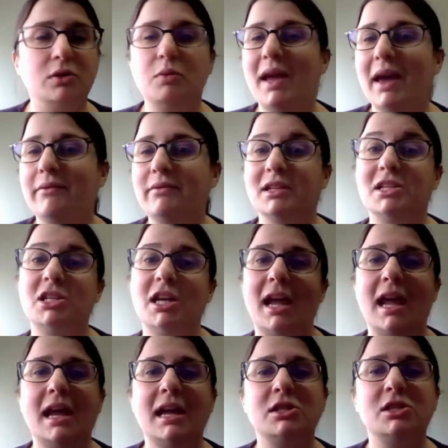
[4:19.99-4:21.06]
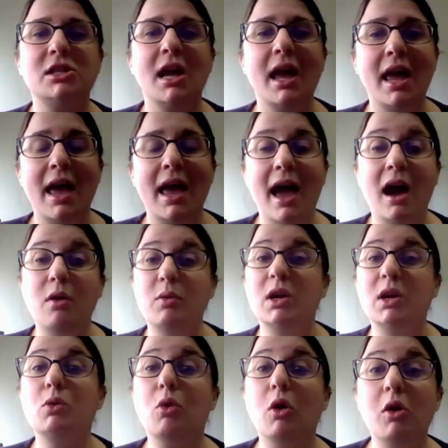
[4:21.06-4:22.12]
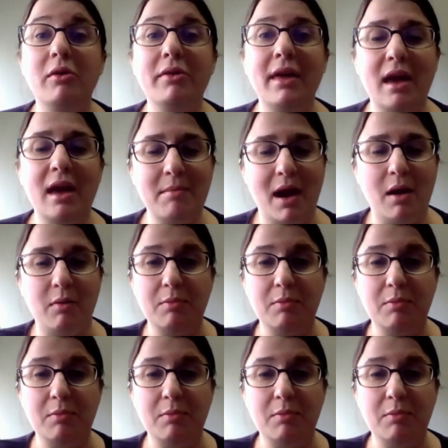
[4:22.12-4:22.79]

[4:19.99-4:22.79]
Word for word: Do we have to change how we grow them,